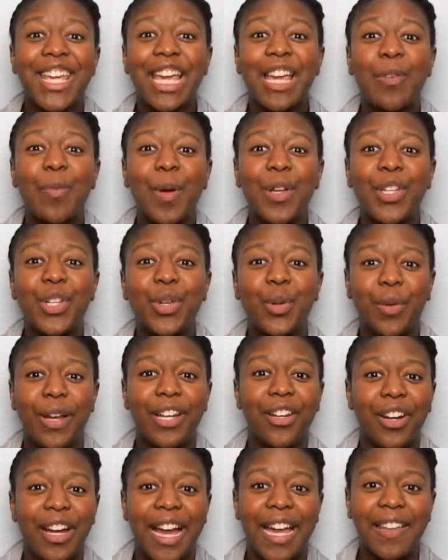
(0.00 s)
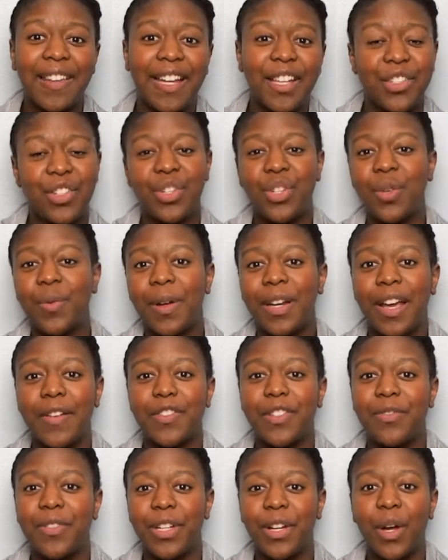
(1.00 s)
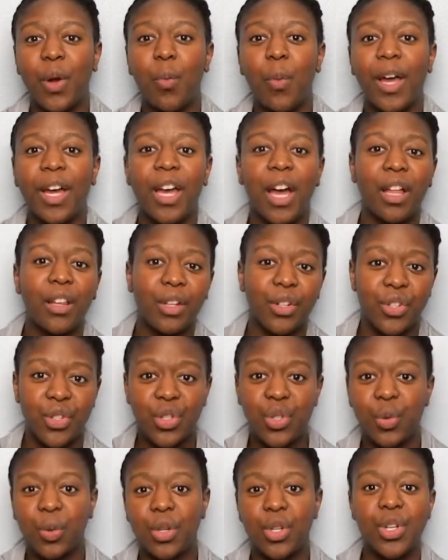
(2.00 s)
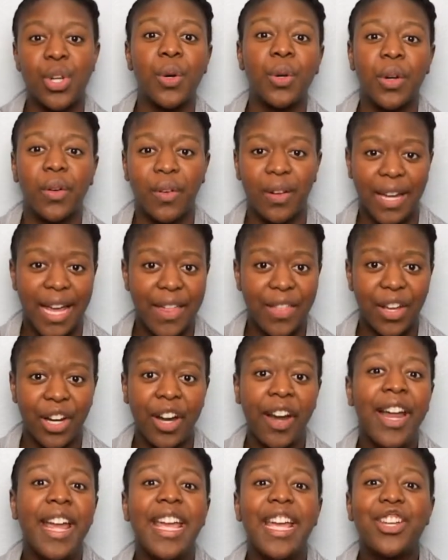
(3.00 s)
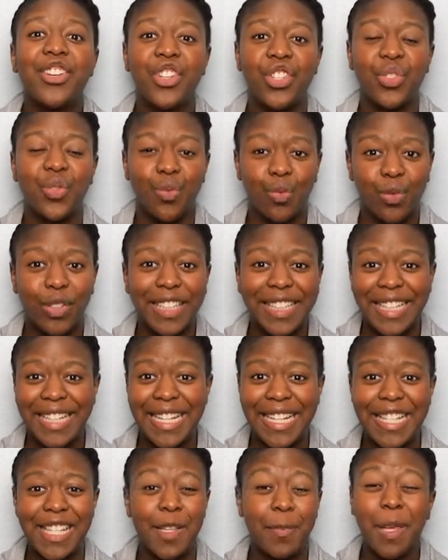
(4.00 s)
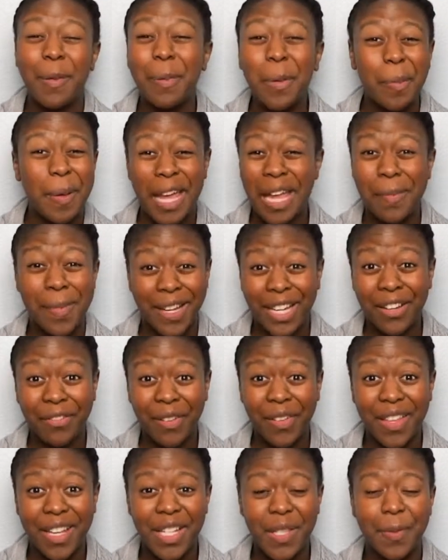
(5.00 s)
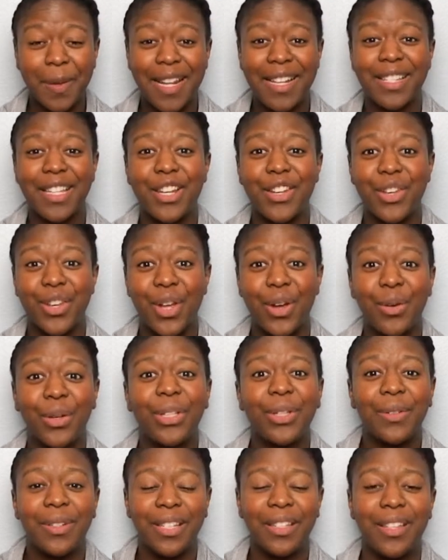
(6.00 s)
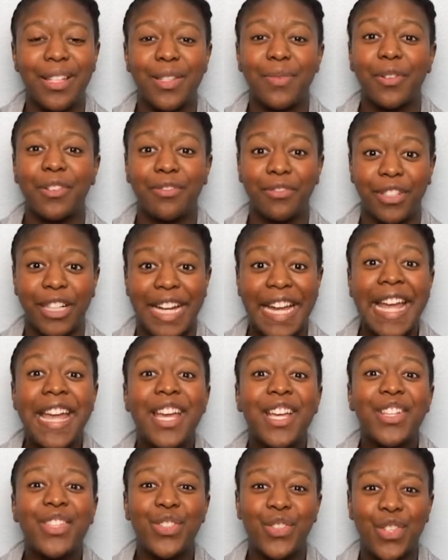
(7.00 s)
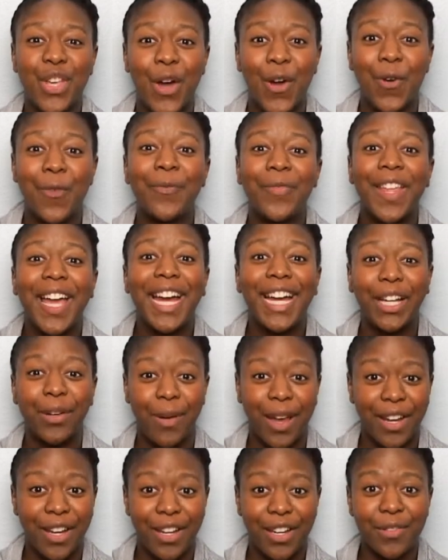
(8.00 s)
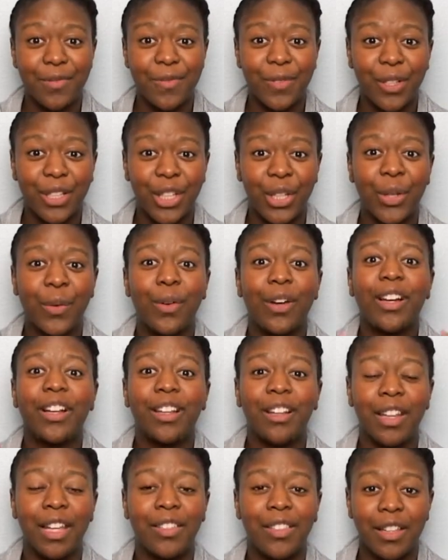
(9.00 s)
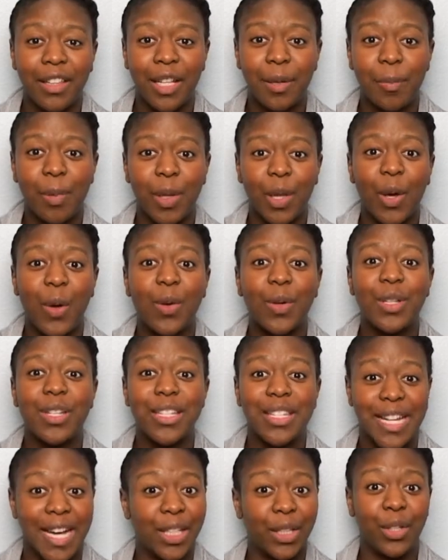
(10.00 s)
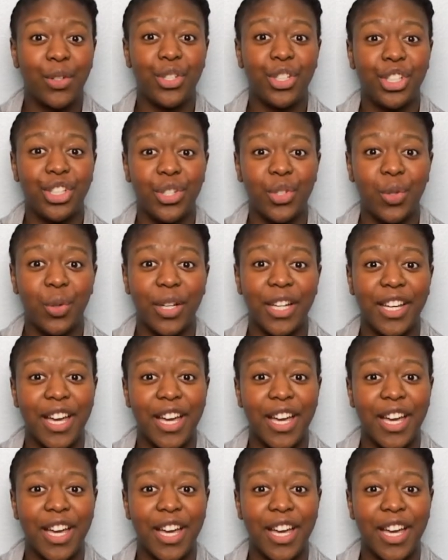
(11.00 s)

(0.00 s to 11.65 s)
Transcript: when you create your highlights, you don't want to have to figure out what colors do or don't go together. It's just really easy. People pay money for this, but I said, no, you need this for free. So I created it for you. Click the link below, download your story